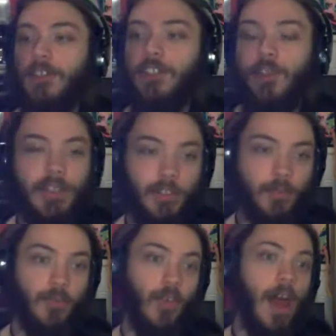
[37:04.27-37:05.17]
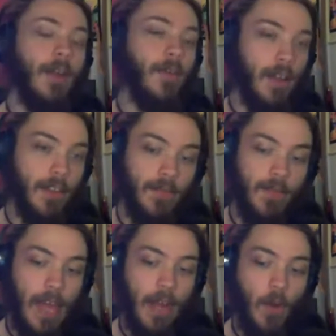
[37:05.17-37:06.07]
doing some dry runs of
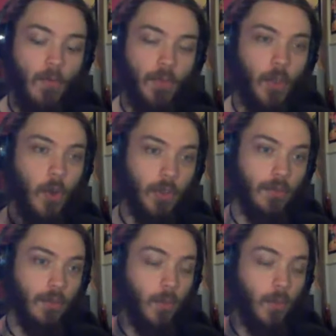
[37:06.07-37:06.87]
that over the course of the